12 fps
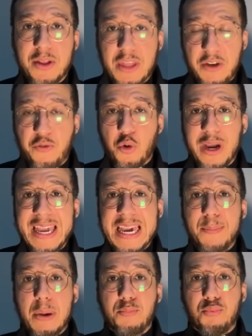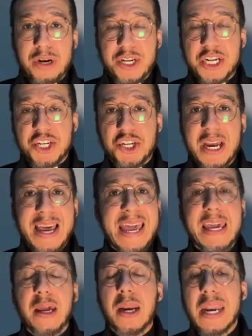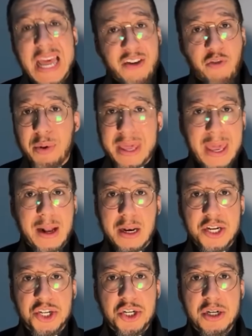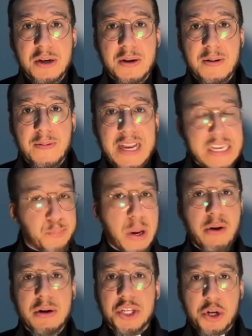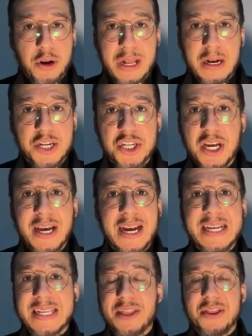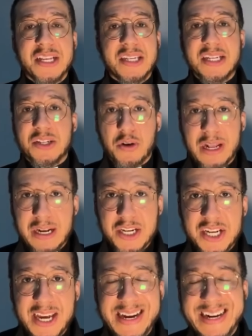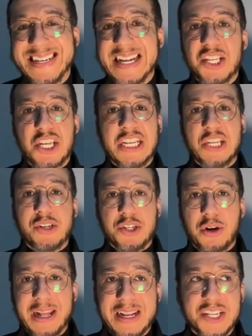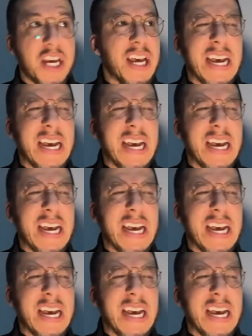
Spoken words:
Therefore, he can be British. He can never be English. His parents are not English. His ethnicity is not English. His ancestry is not English.